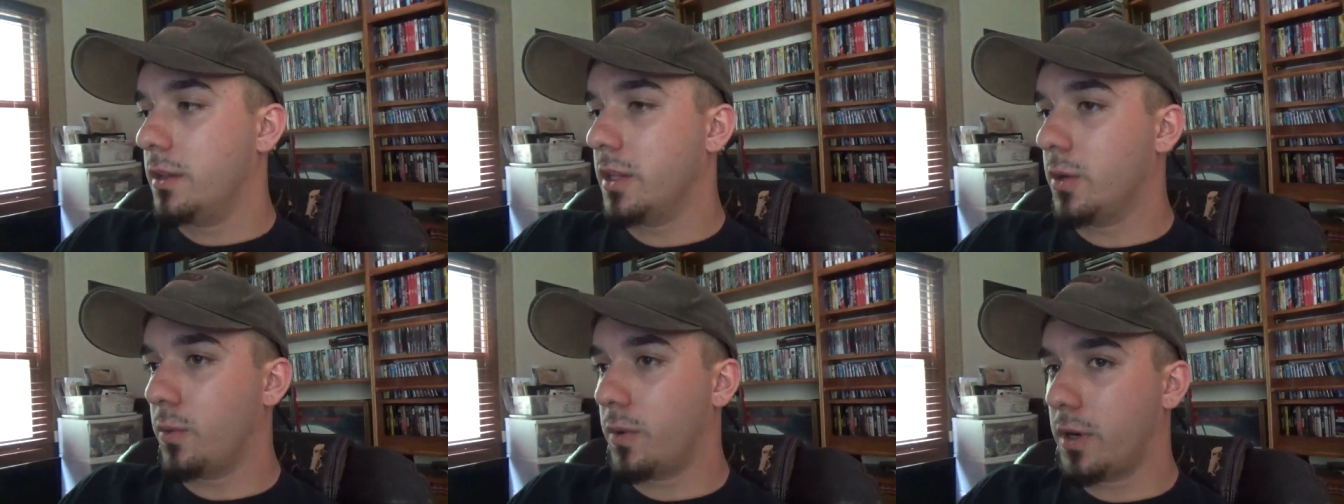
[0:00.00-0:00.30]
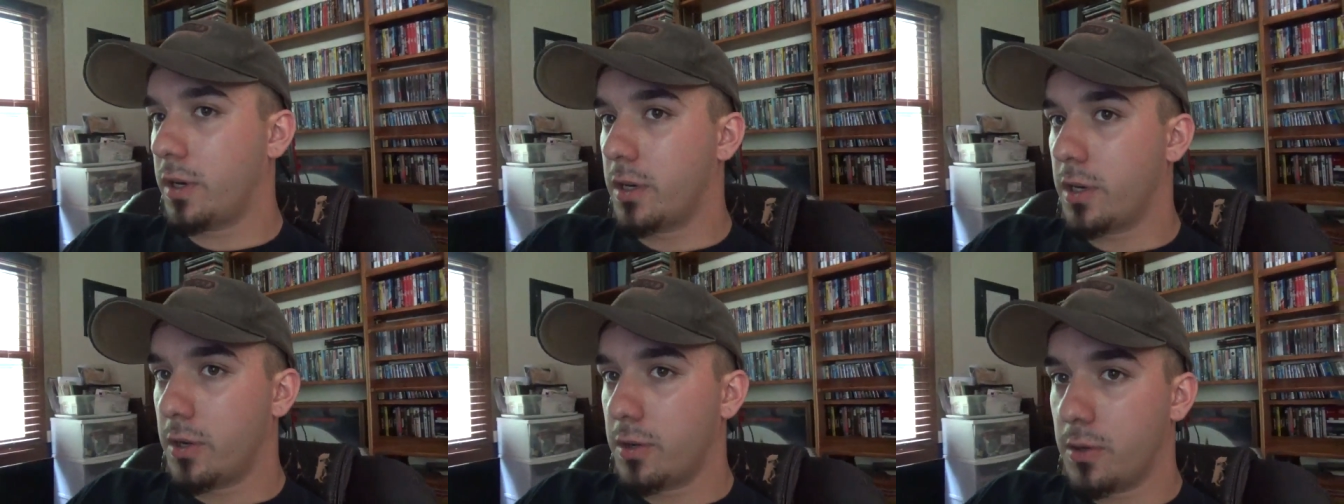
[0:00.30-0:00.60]
that we're
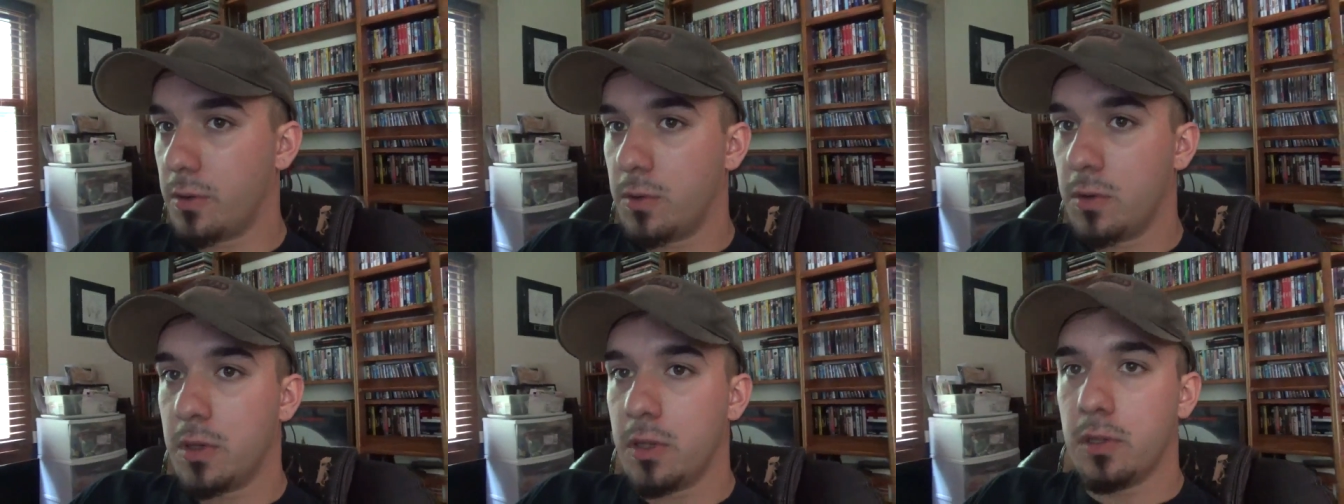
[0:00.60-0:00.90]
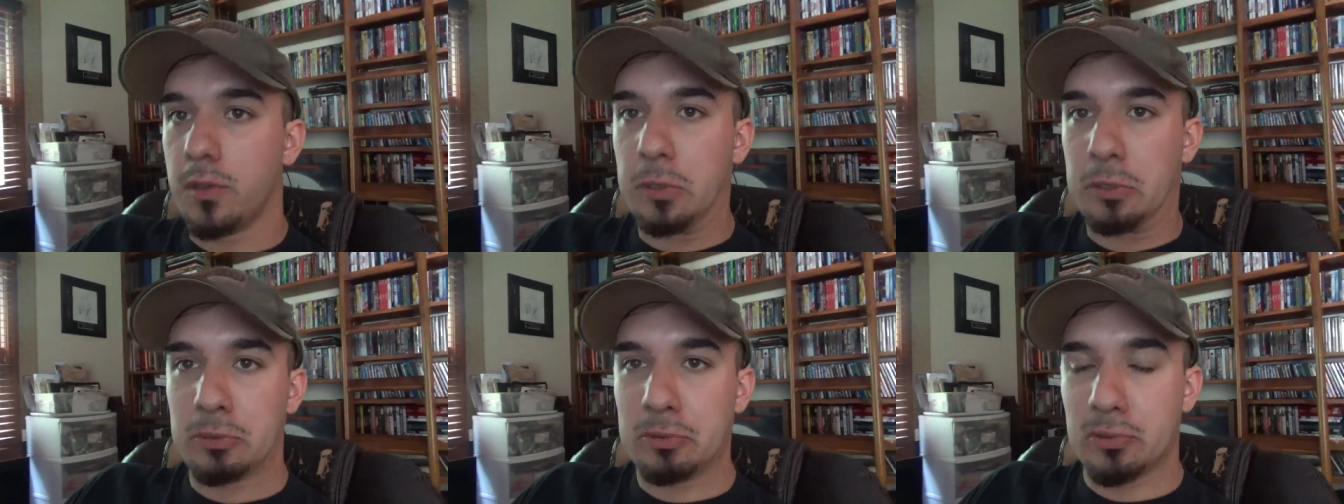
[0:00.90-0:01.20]
gonna go
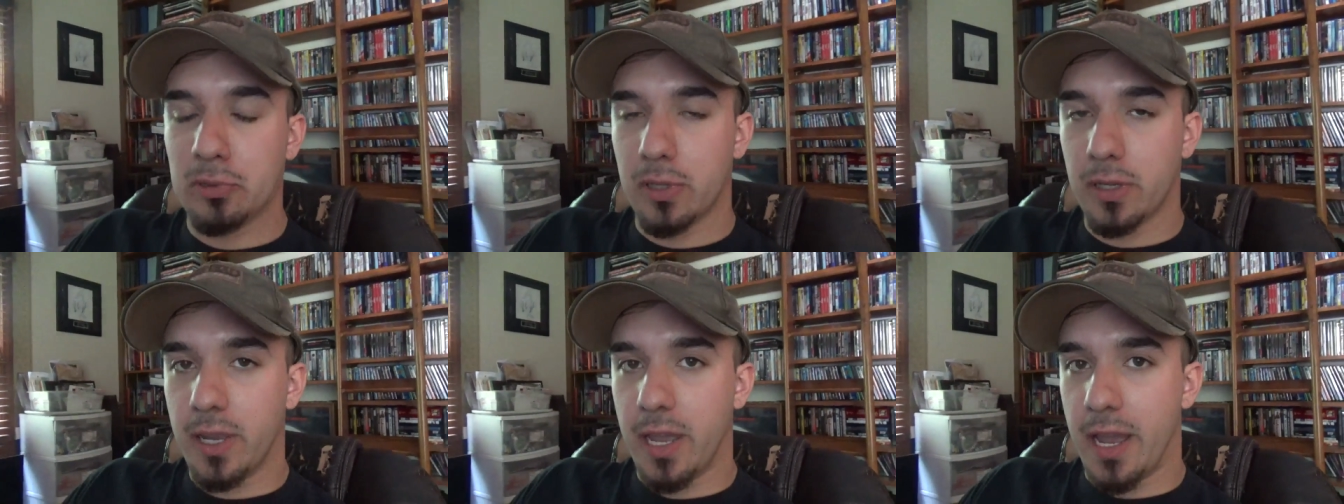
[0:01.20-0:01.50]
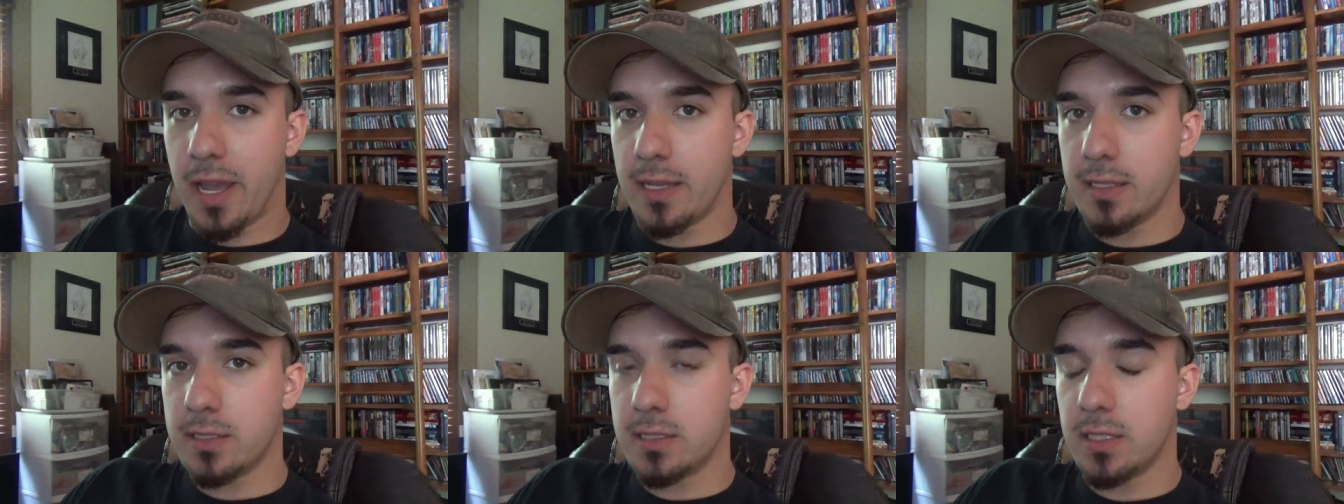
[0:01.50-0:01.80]
look
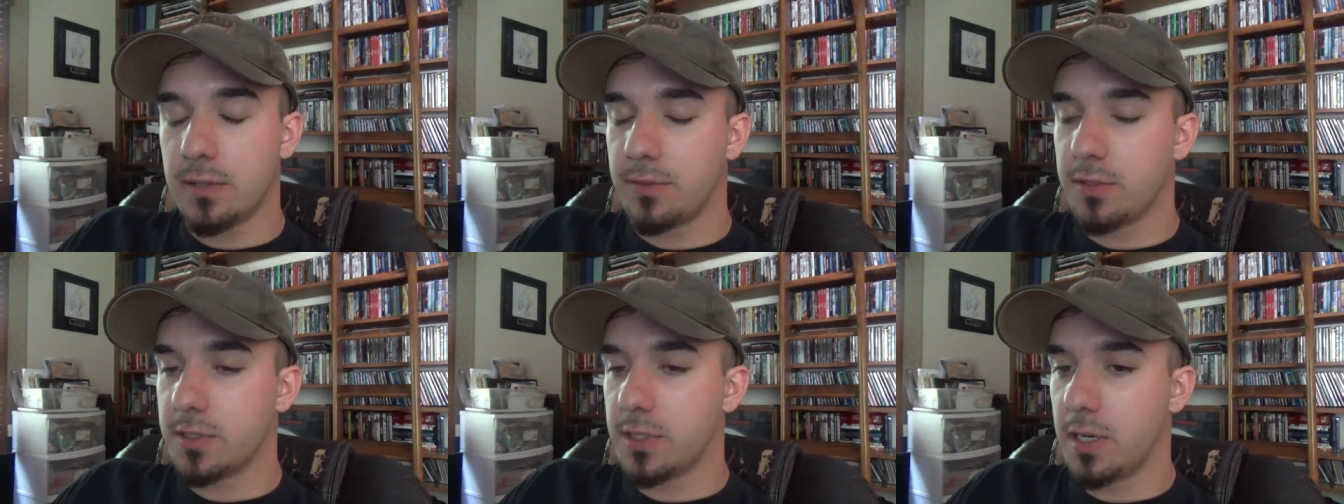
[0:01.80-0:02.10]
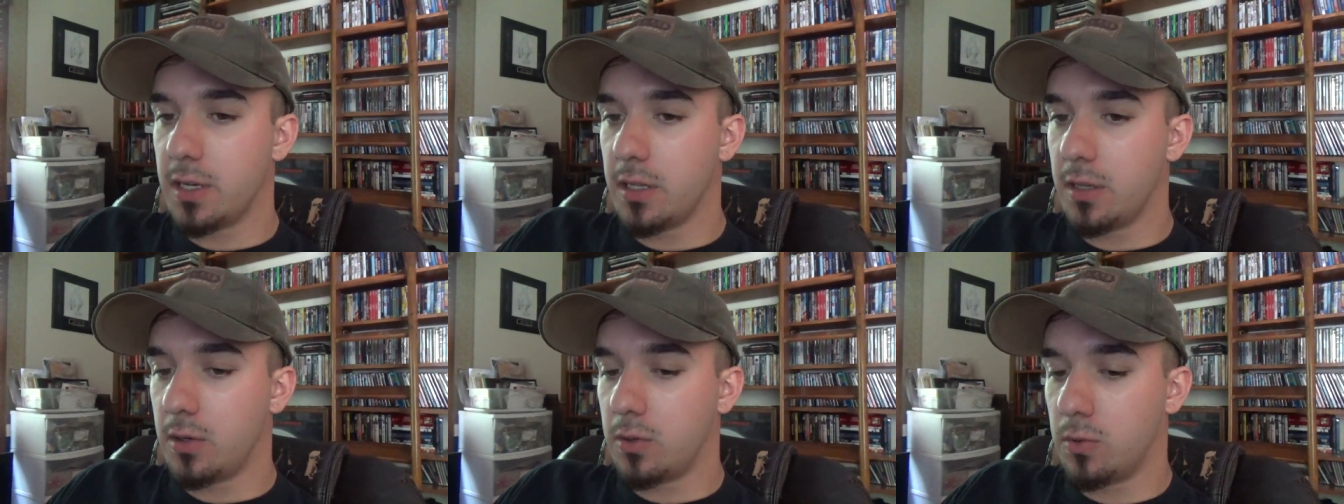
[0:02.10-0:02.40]
at, see if there's
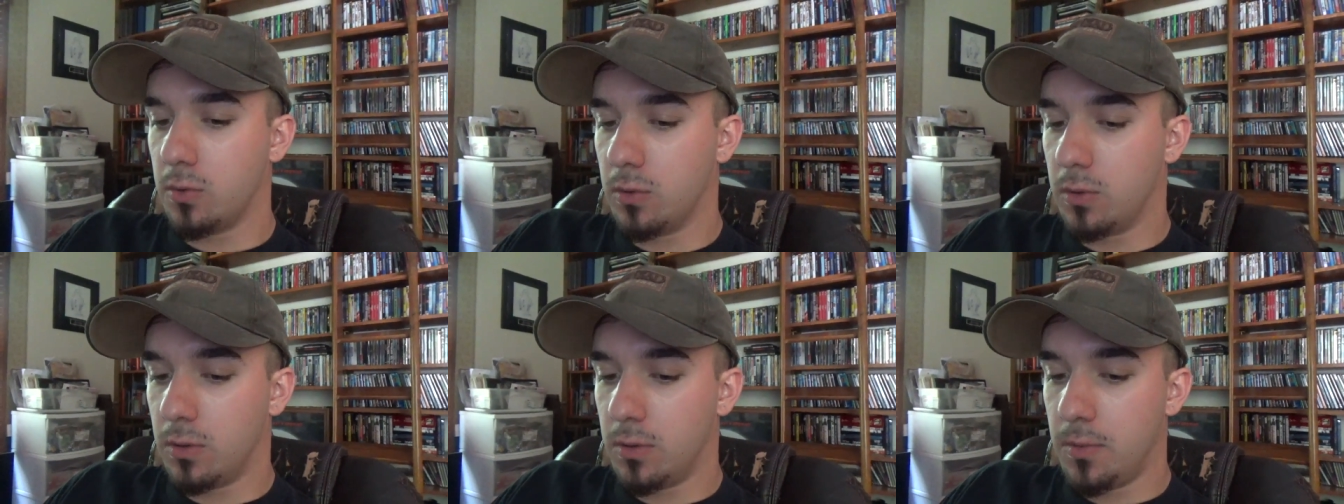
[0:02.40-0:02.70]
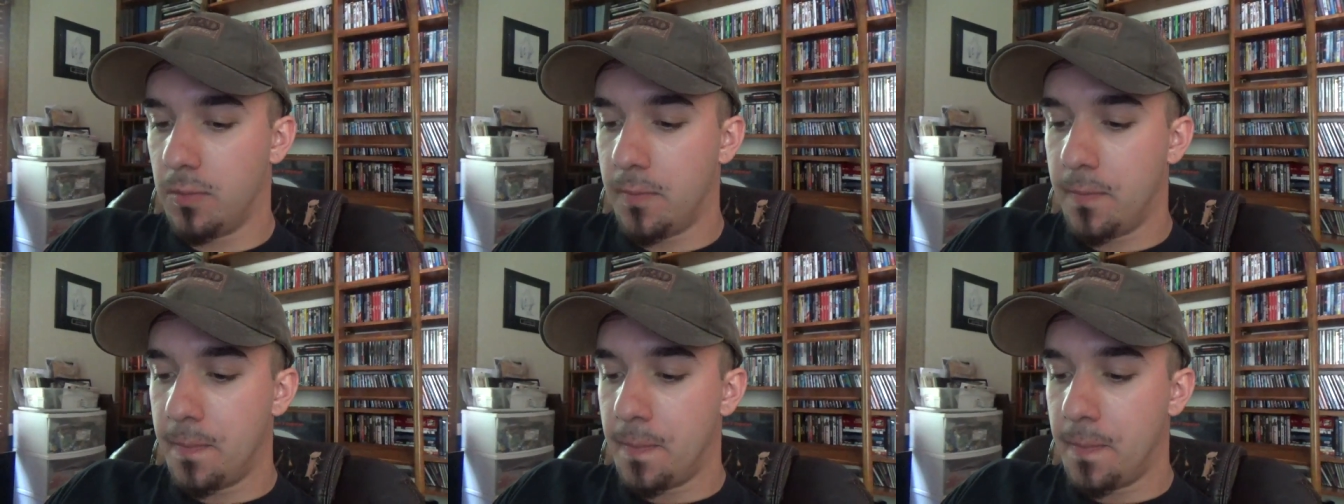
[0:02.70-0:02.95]
anything cool,